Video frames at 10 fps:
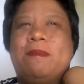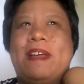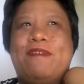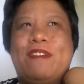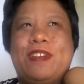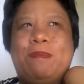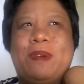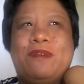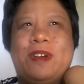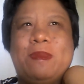my favorite
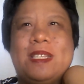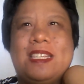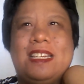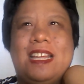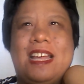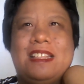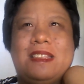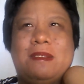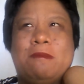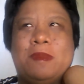performance in that
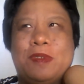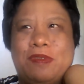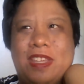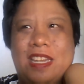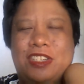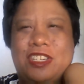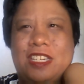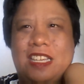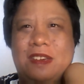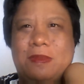movie that
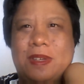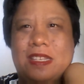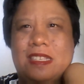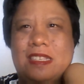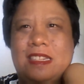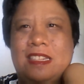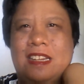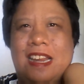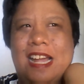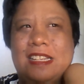she did was
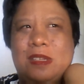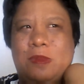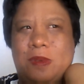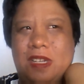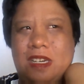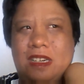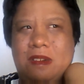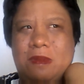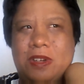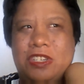the last one
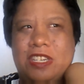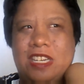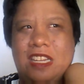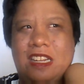where she did